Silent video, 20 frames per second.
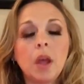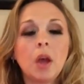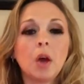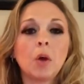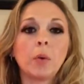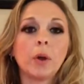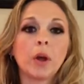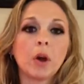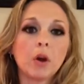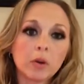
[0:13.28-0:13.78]

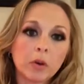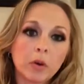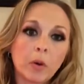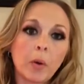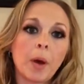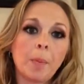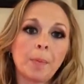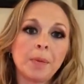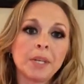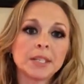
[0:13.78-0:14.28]
We all grew
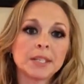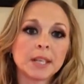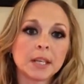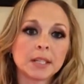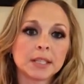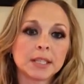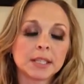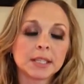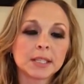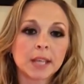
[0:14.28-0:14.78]
up in
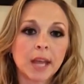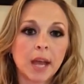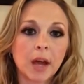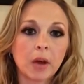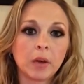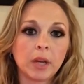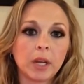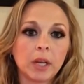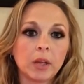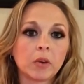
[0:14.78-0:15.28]
Sussex
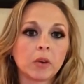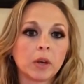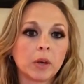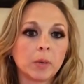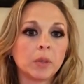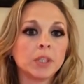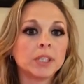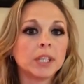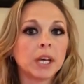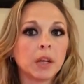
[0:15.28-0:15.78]
County in
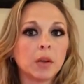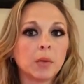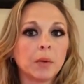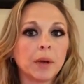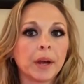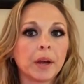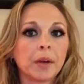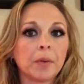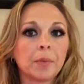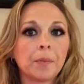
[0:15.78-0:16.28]
Greenwood,
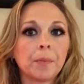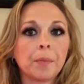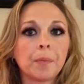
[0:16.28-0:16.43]
Delaware.